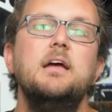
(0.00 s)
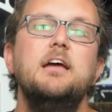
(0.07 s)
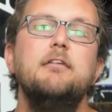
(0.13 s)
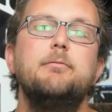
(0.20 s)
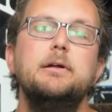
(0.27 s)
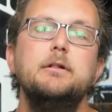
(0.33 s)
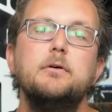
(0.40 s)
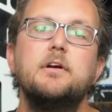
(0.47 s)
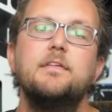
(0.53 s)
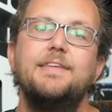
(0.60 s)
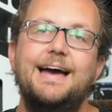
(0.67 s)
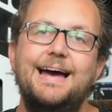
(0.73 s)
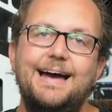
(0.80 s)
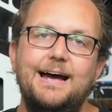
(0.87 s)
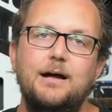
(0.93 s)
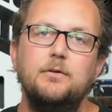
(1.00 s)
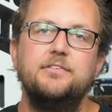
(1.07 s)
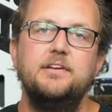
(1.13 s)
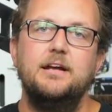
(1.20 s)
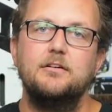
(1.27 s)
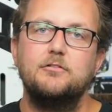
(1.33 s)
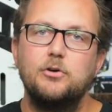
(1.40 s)
If we look at the
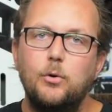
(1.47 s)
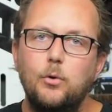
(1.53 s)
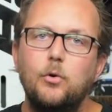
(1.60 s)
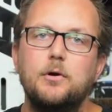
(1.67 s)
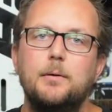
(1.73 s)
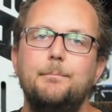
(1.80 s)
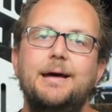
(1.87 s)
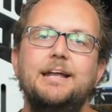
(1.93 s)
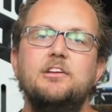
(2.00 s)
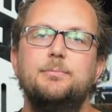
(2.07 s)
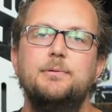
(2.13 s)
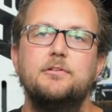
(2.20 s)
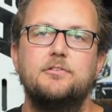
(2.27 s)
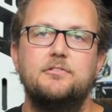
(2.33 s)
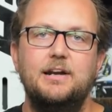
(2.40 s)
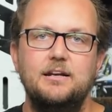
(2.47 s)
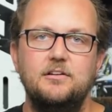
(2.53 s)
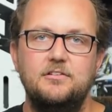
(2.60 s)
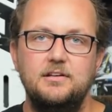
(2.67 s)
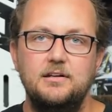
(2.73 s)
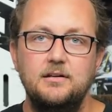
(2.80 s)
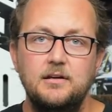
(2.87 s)
Haltech torque management
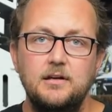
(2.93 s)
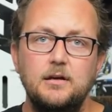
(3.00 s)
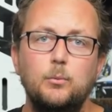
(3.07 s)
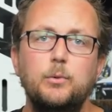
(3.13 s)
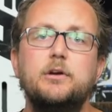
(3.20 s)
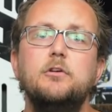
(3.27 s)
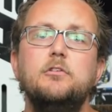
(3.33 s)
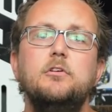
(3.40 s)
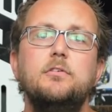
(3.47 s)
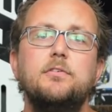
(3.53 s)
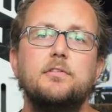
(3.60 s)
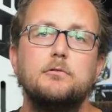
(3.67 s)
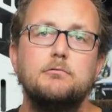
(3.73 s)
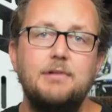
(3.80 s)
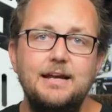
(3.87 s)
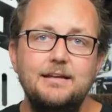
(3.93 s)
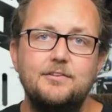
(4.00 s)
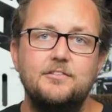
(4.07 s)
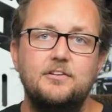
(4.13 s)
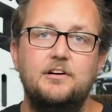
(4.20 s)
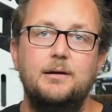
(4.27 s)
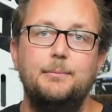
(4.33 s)
strategy, we could use the race
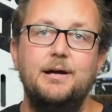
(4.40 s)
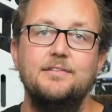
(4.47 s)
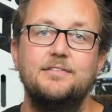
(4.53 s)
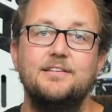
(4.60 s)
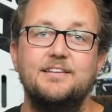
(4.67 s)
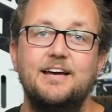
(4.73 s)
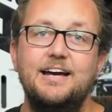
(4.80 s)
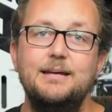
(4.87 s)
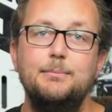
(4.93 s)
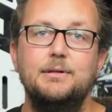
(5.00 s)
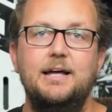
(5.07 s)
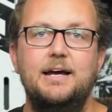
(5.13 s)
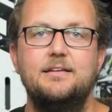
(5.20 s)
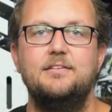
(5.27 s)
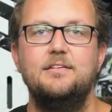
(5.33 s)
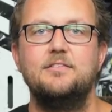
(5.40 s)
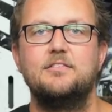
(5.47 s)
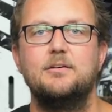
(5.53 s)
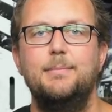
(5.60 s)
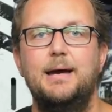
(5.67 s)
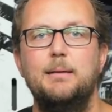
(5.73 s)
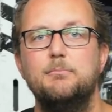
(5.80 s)
timer as a table axis
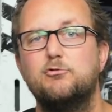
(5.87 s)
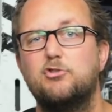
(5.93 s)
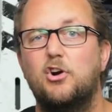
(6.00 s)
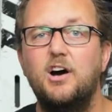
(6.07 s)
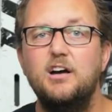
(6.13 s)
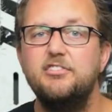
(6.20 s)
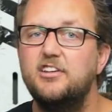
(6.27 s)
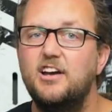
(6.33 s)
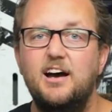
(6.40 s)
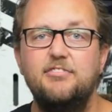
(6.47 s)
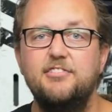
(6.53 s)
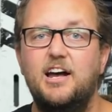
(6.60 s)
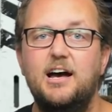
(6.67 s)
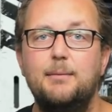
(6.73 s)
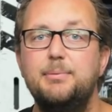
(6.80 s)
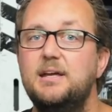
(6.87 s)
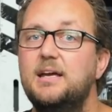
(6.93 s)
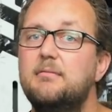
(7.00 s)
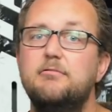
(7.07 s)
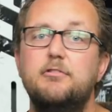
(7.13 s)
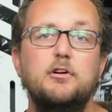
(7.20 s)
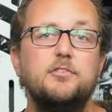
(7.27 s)
to map drive shaft
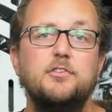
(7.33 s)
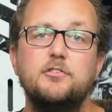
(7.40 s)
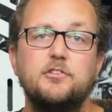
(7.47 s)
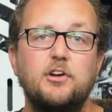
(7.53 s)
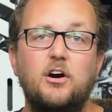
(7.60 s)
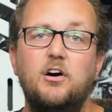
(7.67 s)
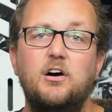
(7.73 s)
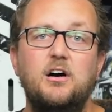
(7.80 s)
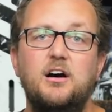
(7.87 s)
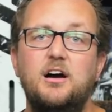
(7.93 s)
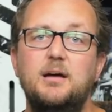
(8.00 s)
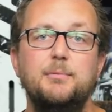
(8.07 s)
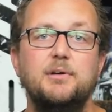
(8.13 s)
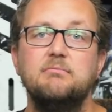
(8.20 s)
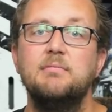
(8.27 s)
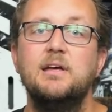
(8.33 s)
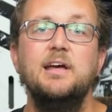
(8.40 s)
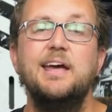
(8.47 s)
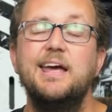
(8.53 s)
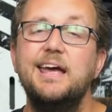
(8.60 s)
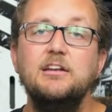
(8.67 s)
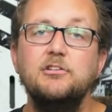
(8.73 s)
RPM versus time and
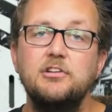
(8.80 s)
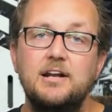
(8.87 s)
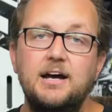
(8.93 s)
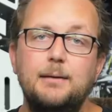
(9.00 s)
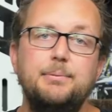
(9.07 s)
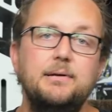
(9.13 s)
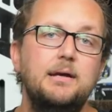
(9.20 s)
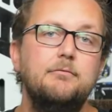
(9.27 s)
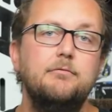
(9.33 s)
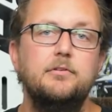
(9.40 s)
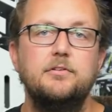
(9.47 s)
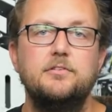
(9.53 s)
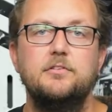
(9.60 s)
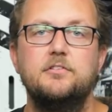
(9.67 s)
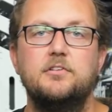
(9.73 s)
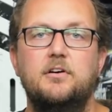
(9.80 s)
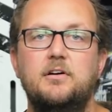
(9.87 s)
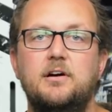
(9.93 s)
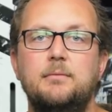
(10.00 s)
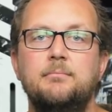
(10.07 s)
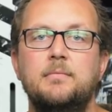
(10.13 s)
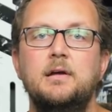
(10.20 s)
engine RPM versus
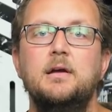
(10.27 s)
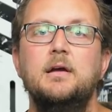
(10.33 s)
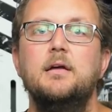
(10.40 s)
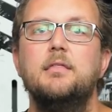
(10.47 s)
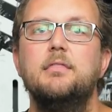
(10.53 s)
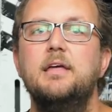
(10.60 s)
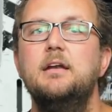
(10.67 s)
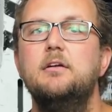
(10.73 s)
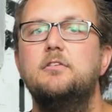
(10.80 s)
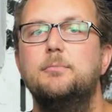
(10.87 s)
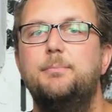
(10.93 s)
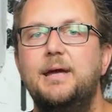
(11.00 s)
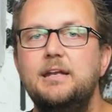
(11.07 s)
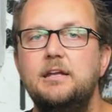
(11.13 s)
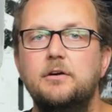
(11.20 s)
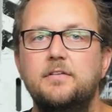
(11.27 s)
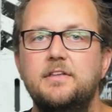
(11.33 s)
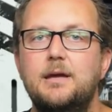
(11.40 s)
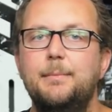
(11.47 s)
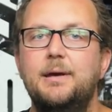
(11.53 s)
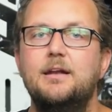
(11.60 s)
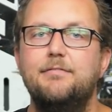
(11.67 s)
time. Then, depending on the
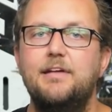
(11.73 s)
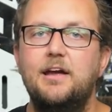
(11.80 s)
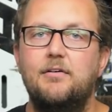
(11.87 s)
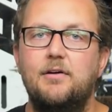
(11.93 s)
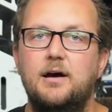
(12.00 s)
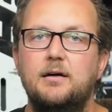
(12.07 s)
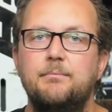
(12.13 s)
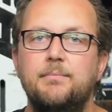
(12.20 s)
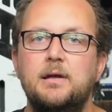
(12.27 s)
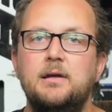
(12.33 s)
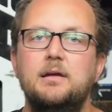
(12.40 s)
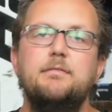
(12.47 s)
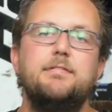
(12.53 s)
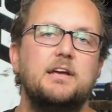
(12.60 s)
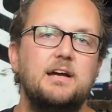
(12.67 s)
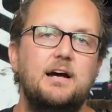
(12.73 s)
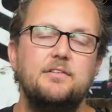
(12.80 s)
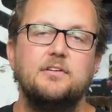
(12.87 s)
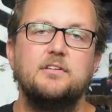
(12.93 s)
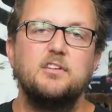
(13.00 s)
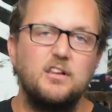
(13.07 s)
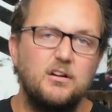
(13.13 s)
amount of error, if the car's
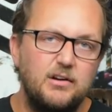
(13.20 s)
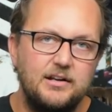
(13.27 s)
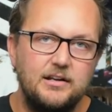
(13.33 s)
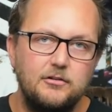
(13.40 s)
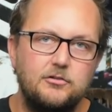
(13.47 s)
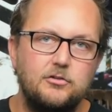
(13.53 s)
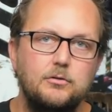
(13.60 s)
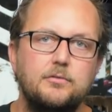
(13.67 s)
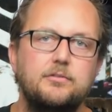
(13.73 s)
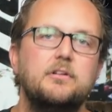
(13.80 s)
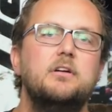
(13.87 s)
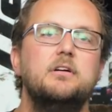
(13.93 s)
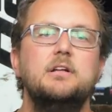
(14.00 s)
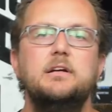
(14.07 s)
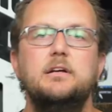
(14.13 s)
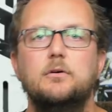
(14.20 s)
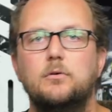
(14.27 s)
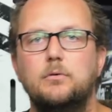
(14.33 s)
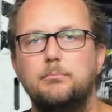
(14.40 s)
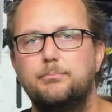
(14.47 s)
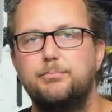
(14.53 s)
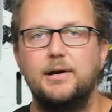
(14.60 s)
accelerating too slowly
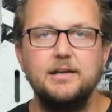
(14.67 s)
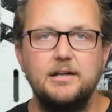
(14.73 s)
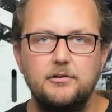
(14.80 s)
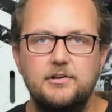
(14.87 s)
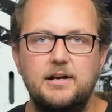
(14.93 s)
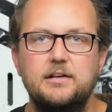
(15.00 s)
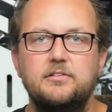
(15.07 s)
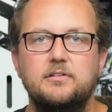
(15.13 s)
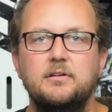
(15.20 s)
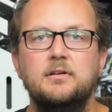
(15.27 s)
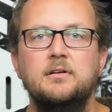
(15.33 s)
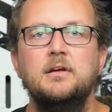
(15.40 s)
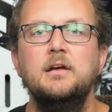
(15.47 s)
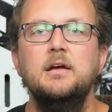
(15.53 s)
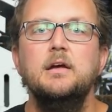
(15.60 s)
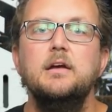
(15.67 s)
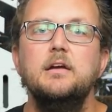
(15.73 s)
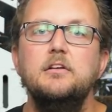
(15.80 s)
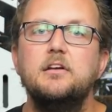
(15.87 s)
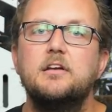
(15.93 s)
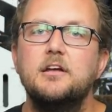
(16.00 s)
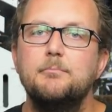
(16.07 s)
or breaking traction,
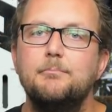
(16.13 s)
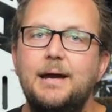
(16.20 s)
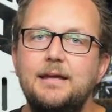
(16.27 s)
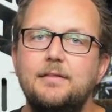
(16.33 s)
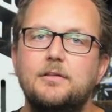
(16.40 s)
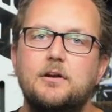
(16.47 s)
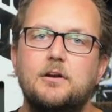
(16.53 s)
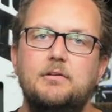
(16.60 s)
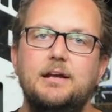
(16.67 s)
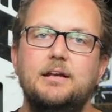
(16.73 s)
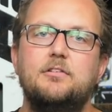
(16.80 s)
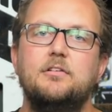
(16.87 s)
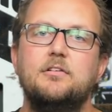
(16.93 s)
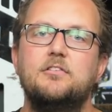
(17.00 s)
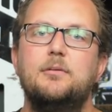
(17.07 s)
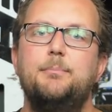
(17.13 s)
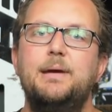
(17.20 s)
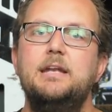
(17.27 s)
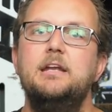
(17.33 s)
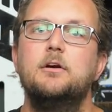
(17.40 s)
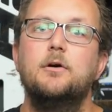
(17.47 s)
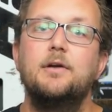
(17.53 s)
you can make the corrections
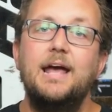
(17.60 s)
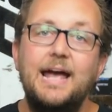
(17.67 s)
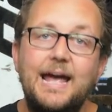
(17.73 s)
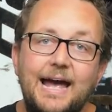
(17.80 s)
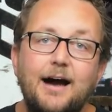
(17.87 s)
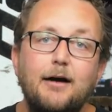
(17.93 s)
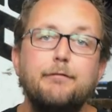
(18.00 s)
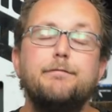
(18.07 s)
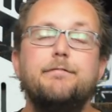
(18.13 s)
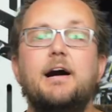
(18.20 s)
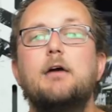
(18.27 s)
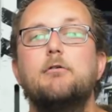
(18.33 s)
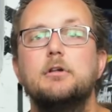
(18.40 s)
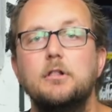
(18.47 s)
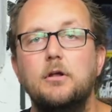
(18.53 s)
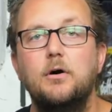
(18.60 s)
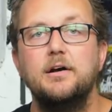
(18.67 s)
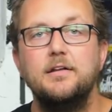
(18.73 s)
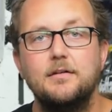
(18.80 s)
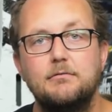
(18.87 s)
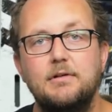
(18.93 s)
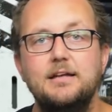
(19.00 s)
depending on how far along
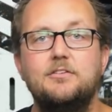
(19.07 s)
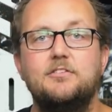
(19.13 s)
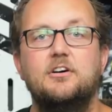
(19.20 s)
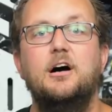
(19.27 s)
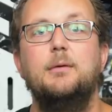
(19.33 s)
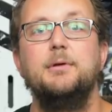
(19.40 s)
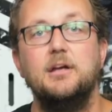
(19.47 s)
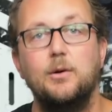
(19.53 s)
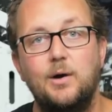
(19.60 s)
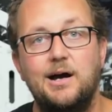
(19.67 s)
in the race timer you